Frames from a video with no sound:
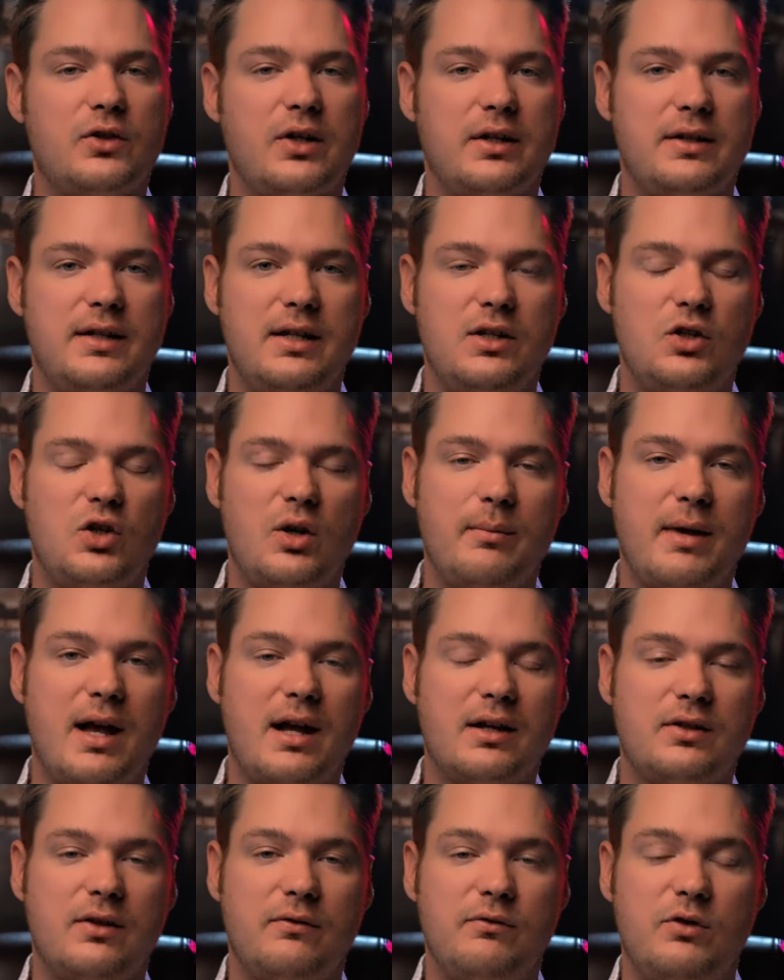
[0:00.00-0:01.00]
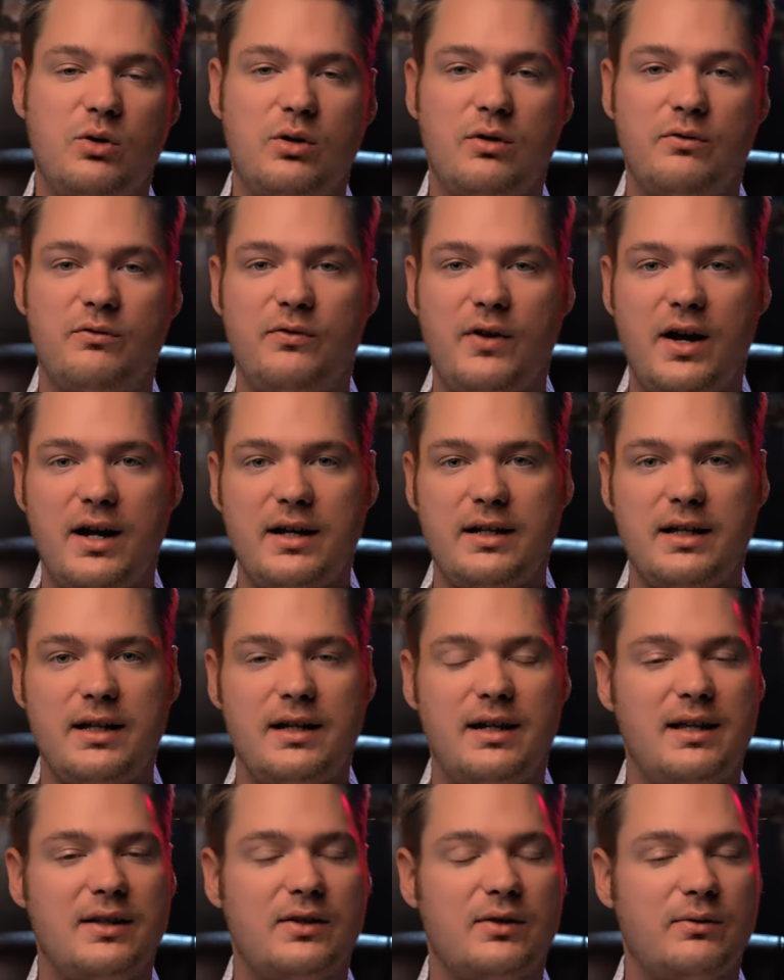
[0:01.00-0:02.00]
at TJ Maxx. If you can find it,
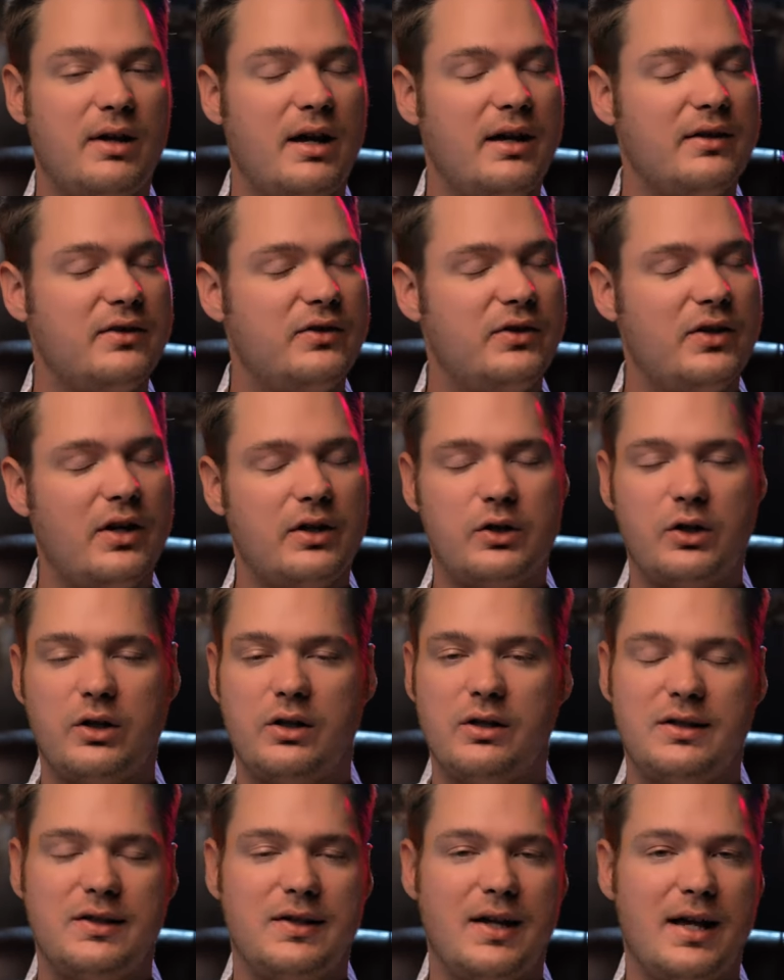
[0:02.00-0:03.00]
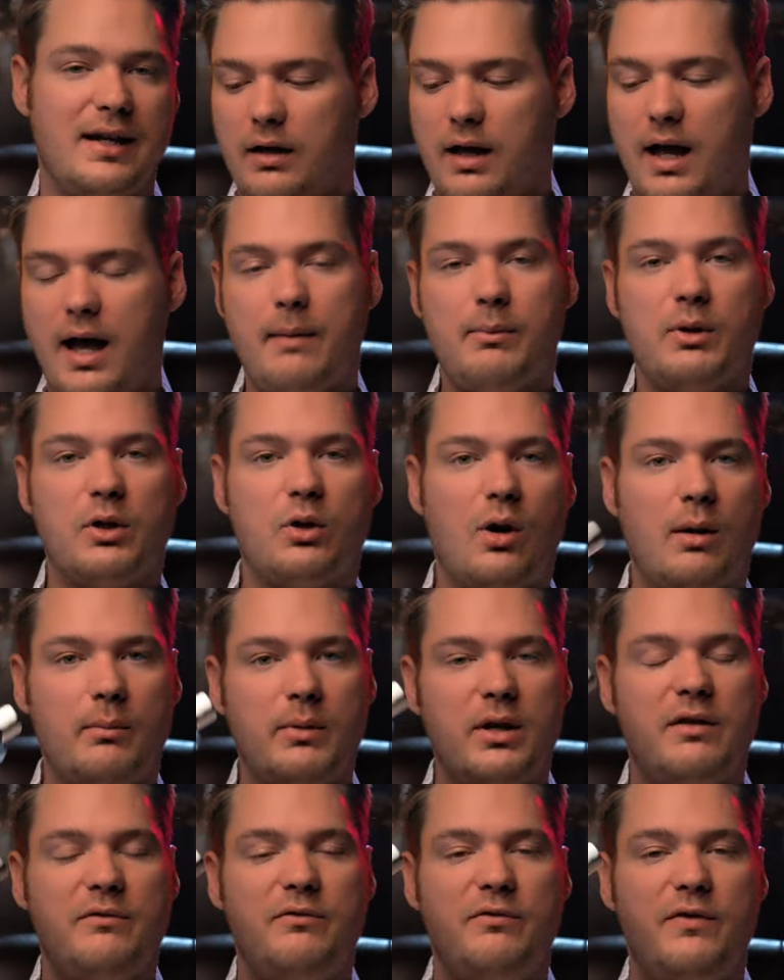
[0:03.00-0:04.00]
it's such a good scent.
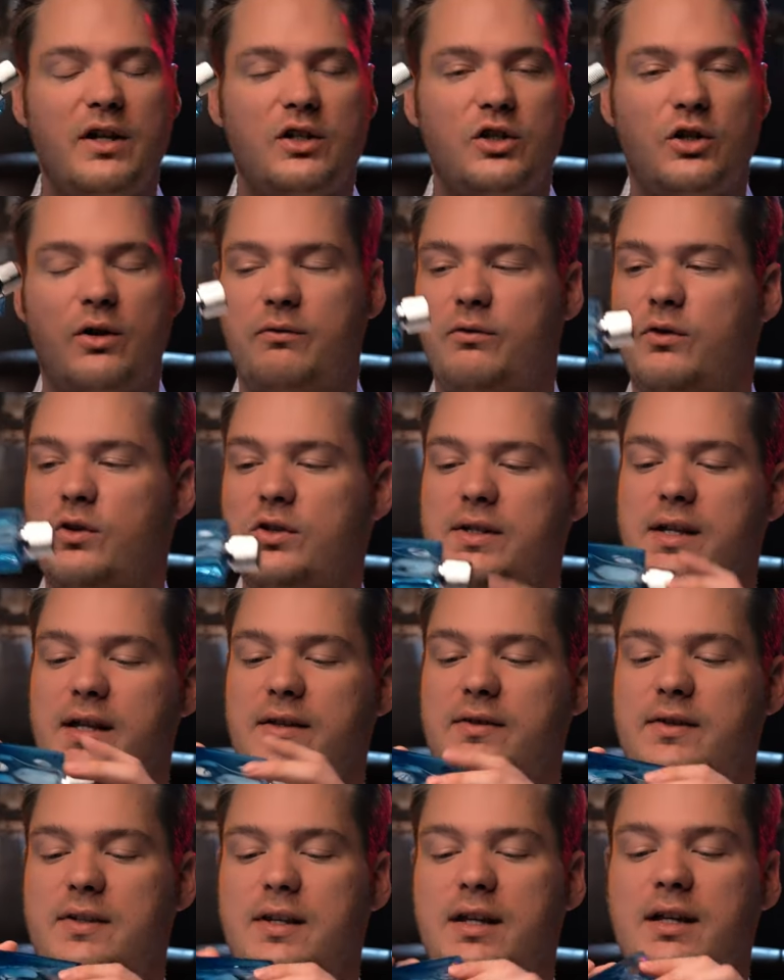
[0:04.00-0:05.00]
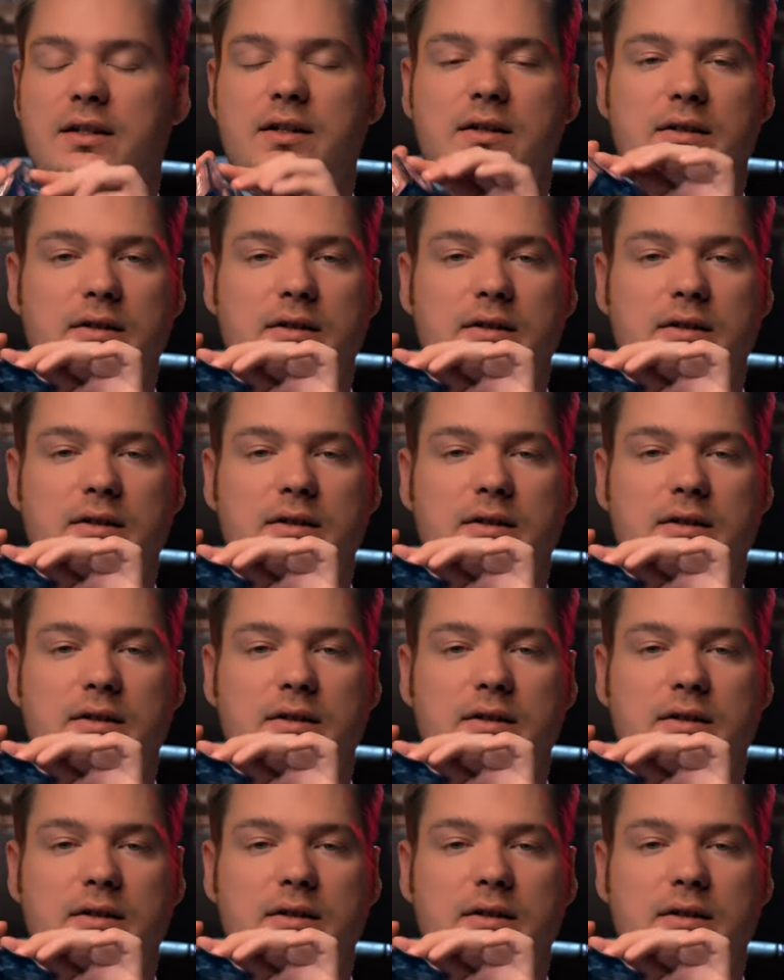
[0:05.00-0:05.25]
Abercrombie and Fitch First Instinct